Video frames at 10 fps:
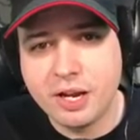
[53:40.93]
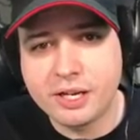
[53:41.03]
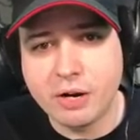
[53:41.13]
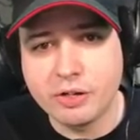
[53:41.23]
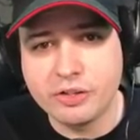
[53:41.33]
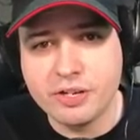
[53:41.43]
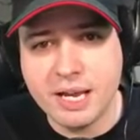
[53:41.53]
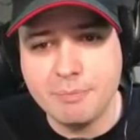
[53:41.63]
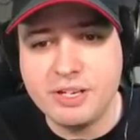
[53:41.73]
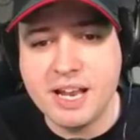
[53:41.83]
character
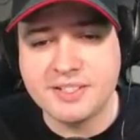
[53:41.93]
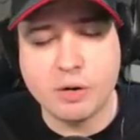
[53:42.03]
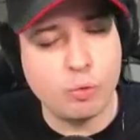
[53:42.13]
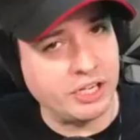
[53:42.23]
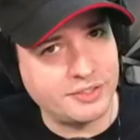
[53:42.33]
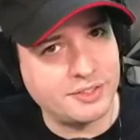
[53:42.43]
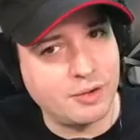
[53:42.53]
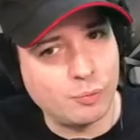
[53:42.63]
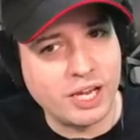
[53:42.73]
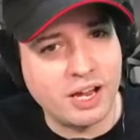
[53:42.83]
named Nessa Rix that we